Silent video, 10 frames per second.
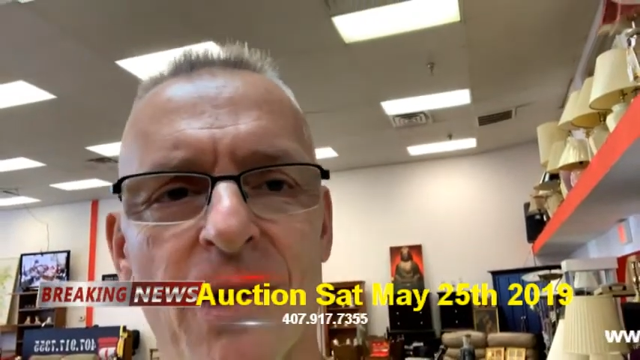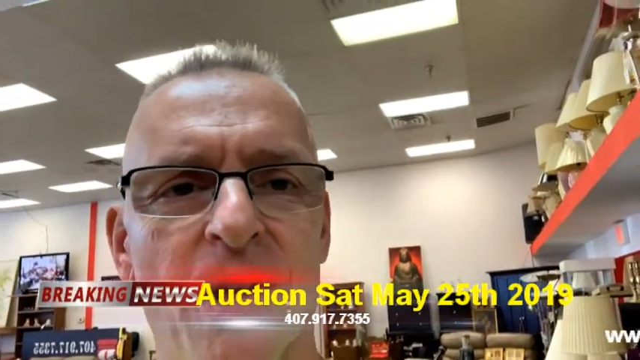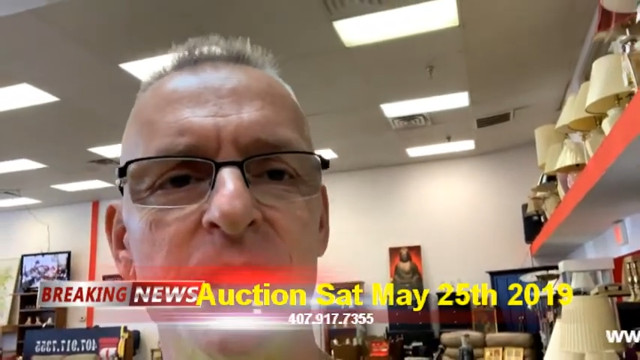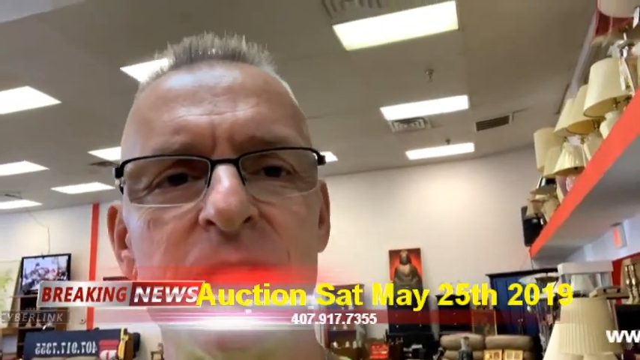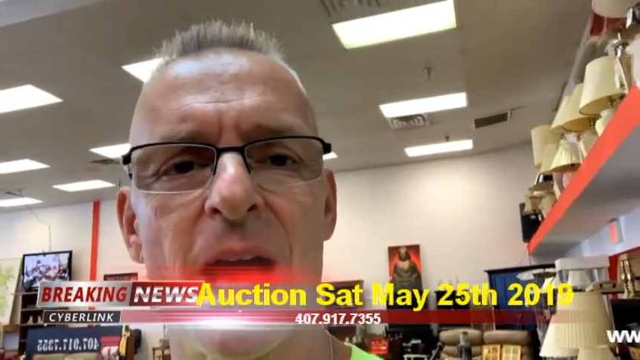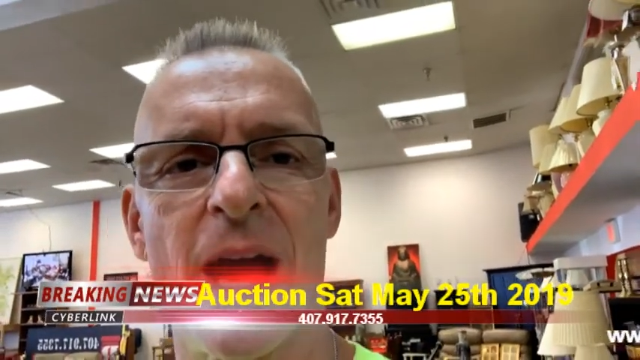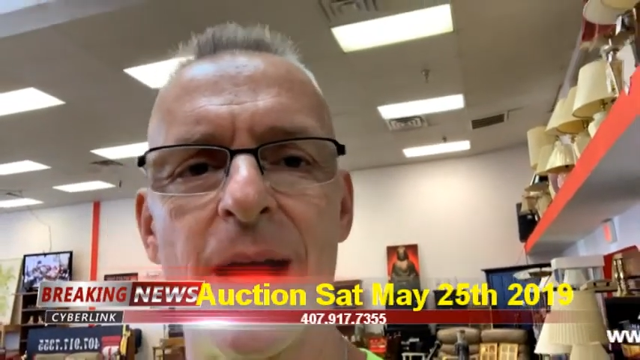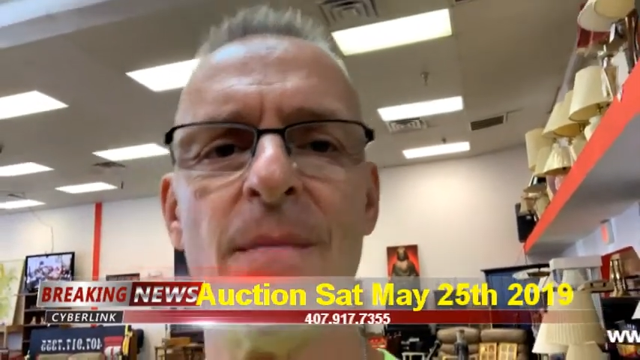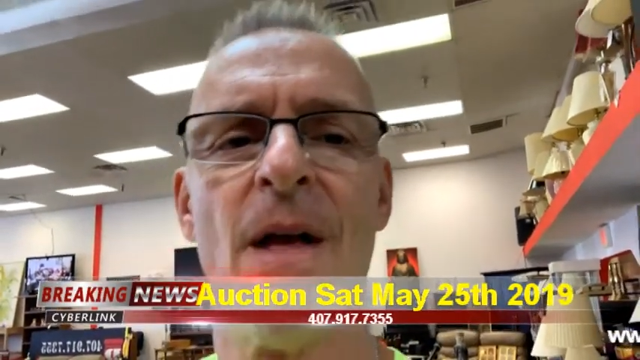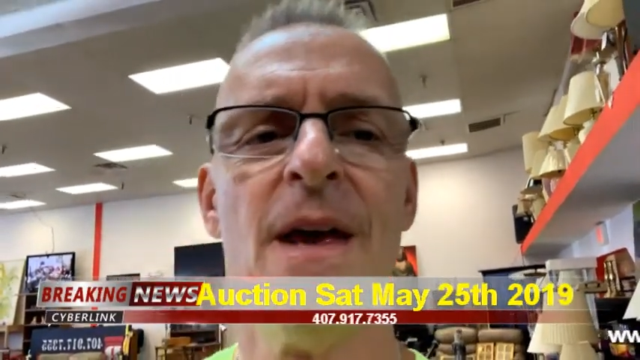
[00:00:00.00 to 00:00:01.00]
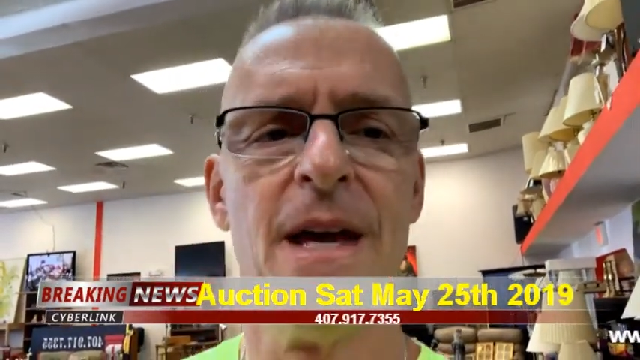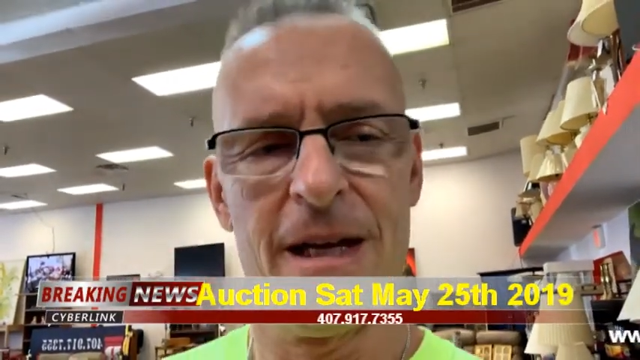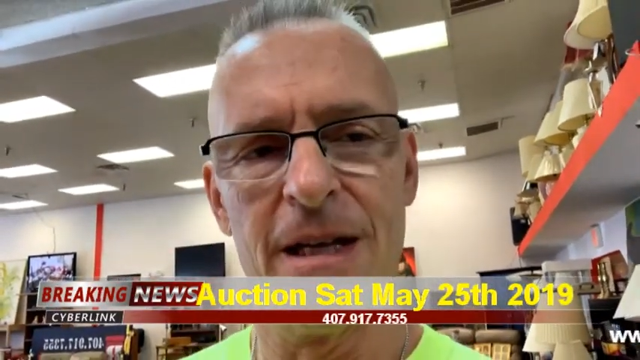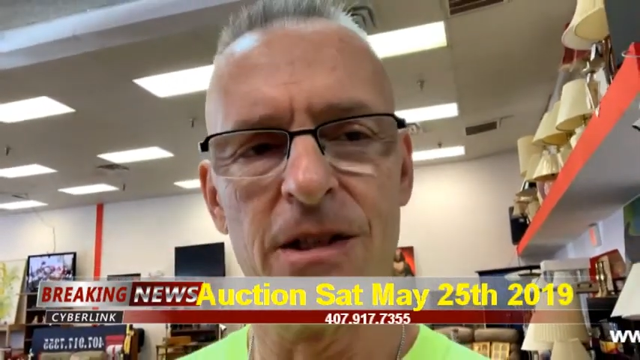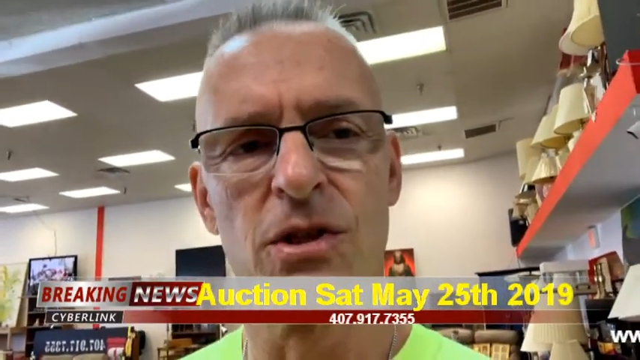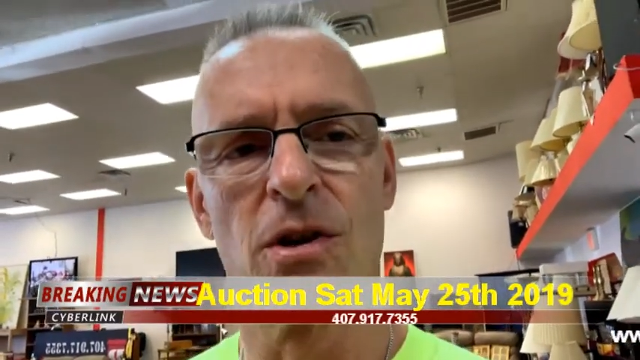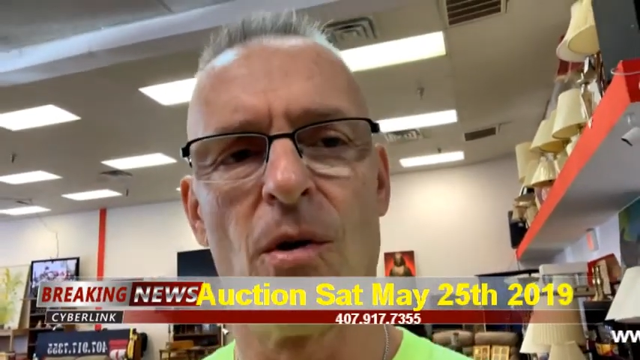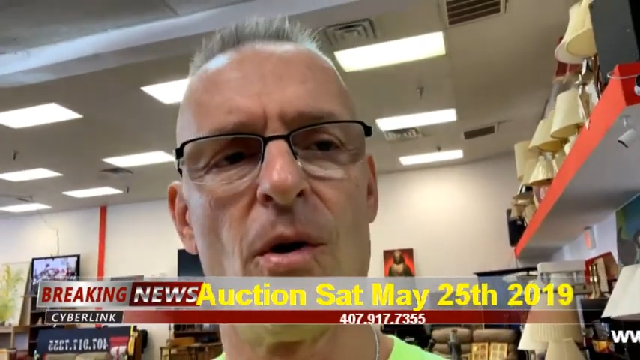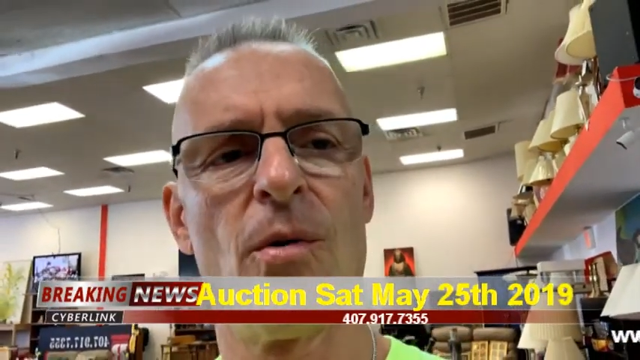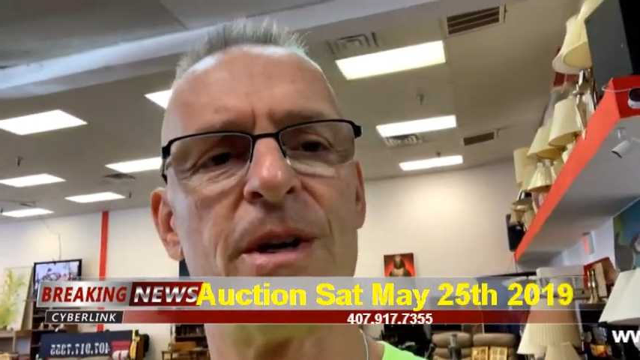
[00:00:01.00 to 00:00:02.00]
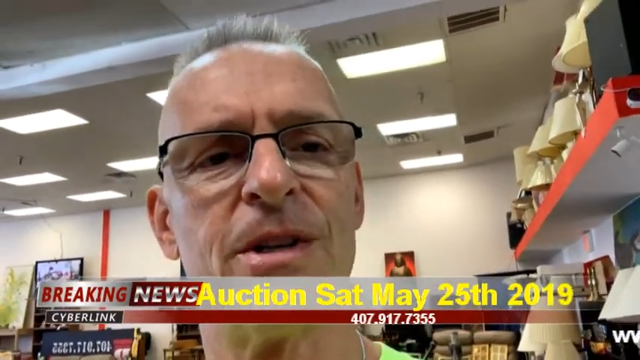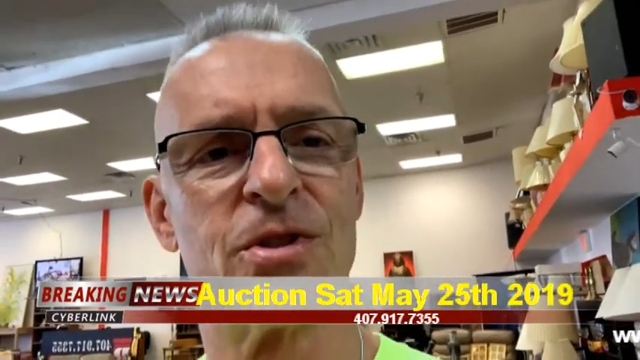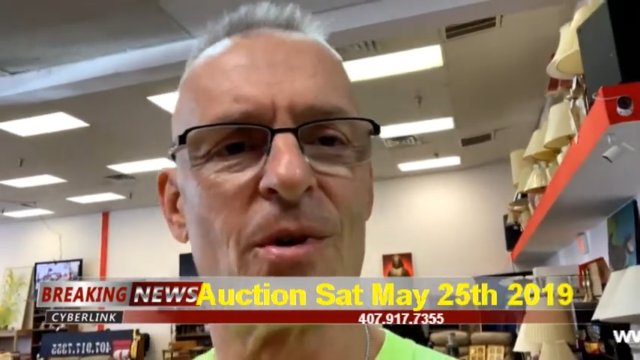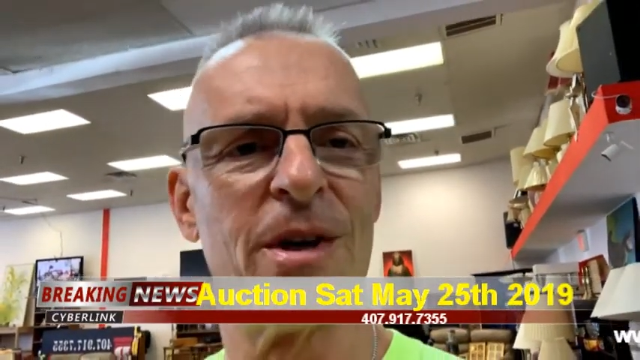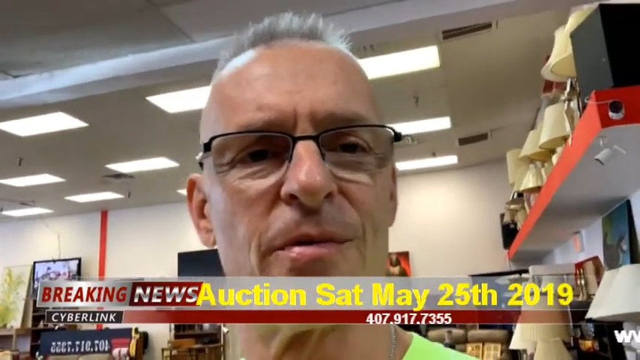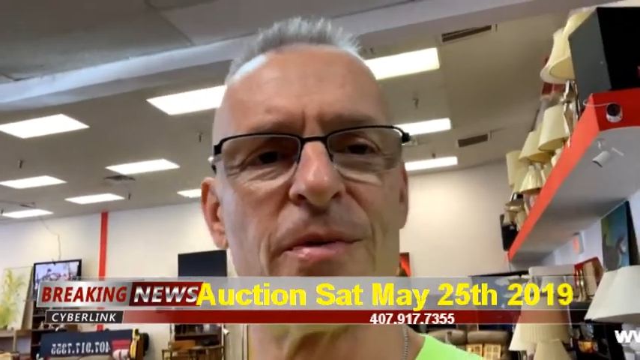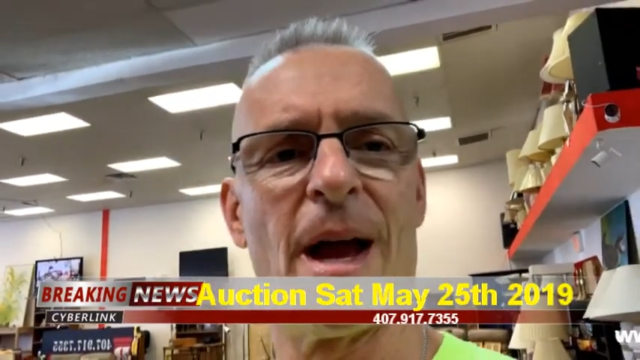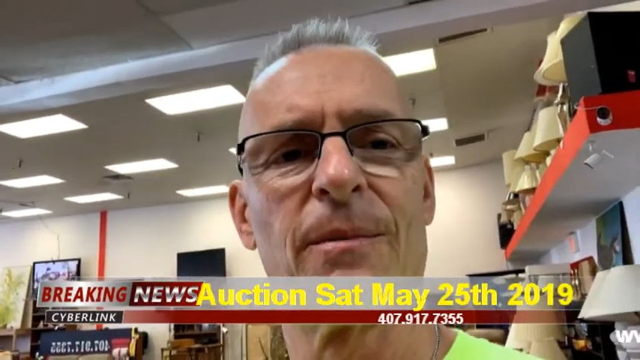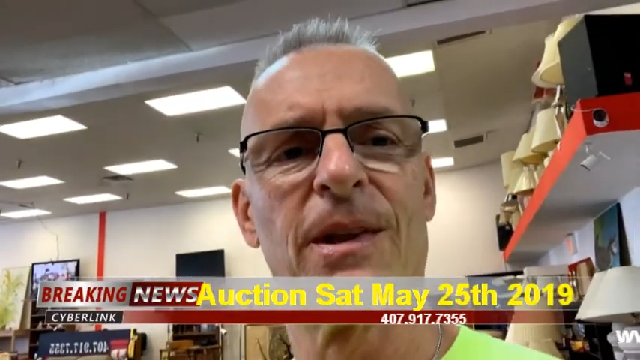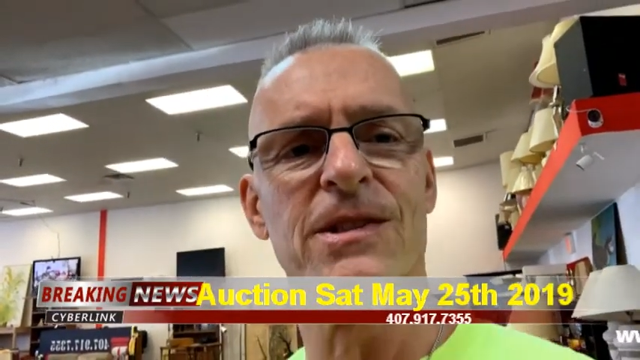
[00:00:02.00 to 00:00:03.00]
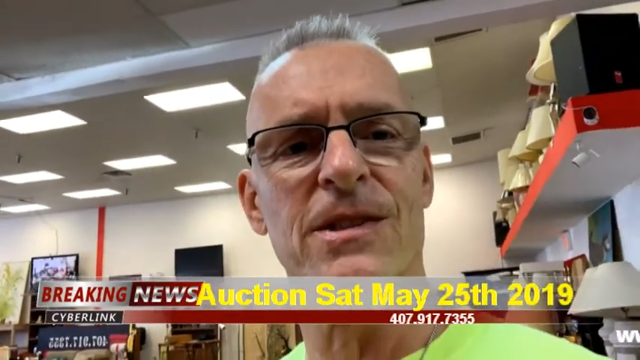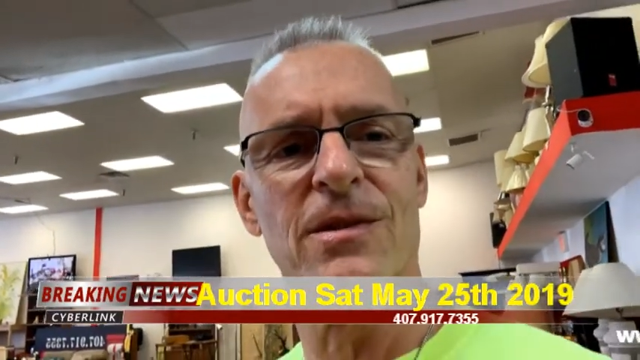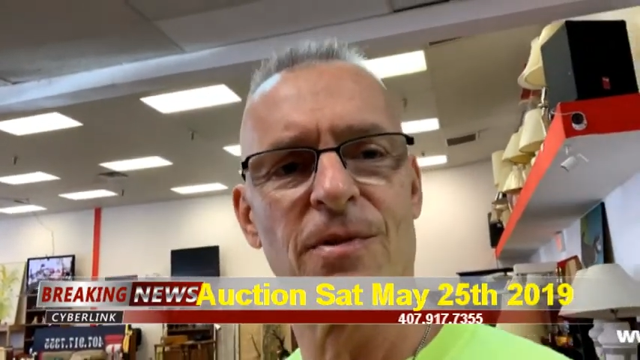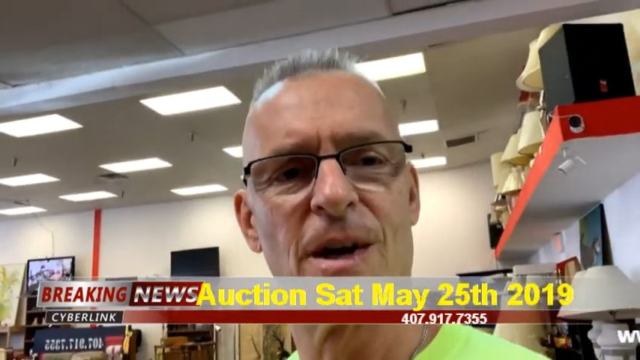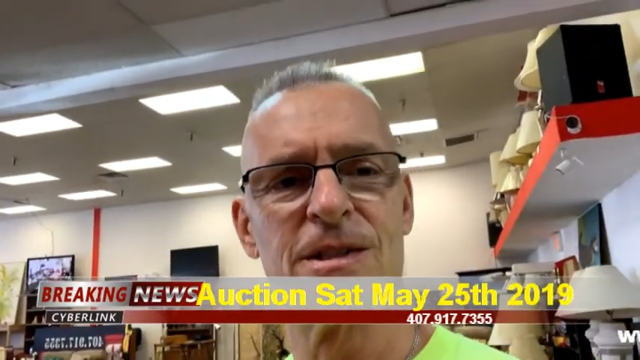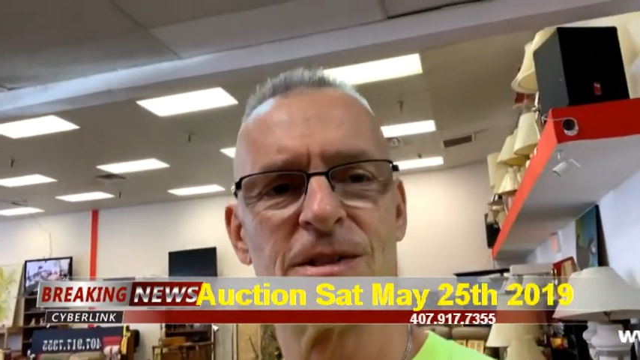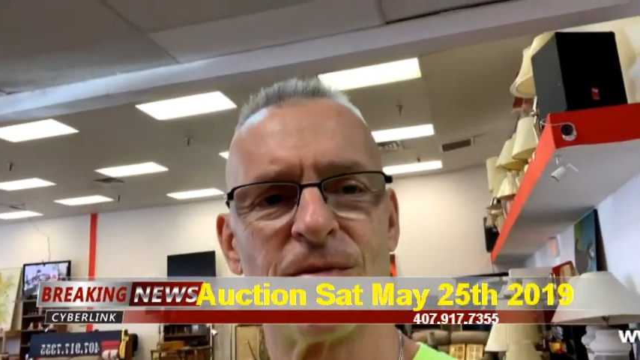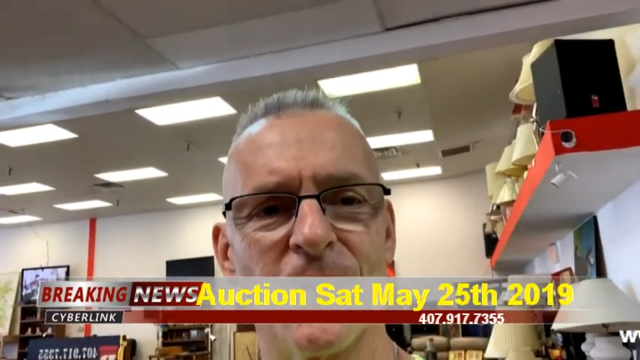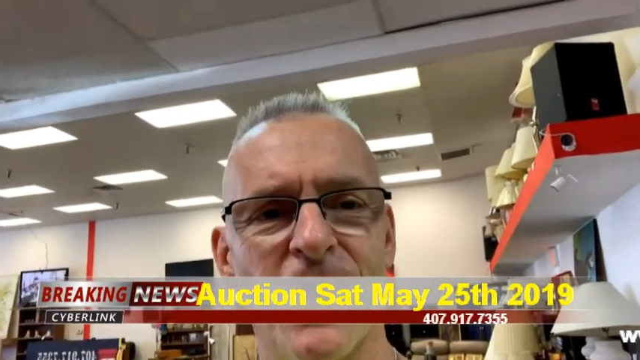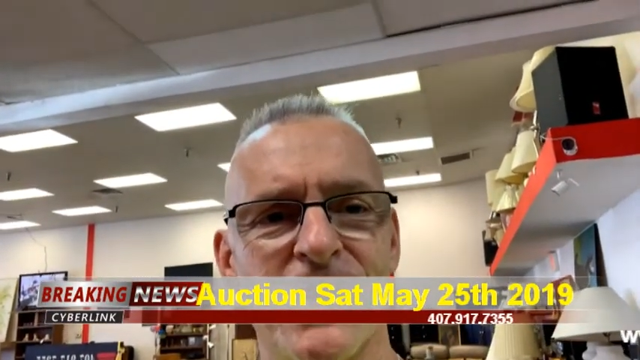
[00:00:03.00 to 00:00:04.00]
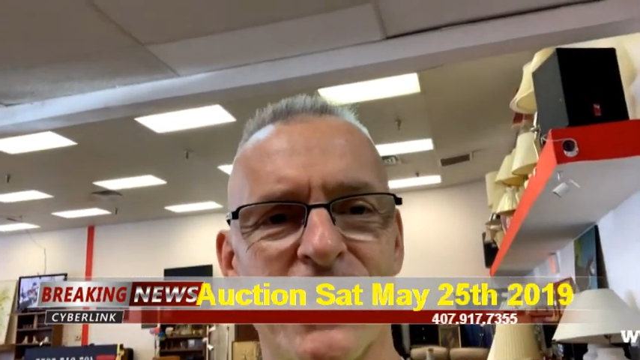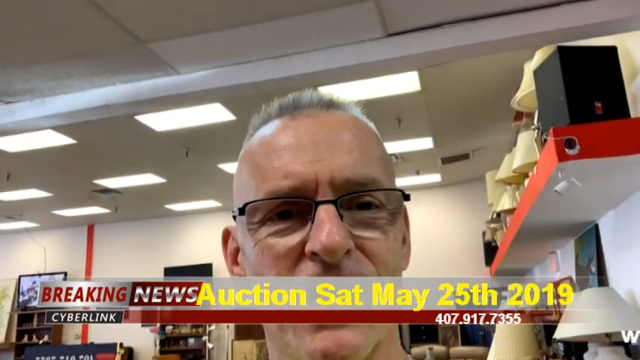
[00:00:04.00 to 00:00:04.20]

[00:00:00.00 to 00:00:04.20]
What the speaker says: and go home and enjoy your families and your friends for the rest of the weekend.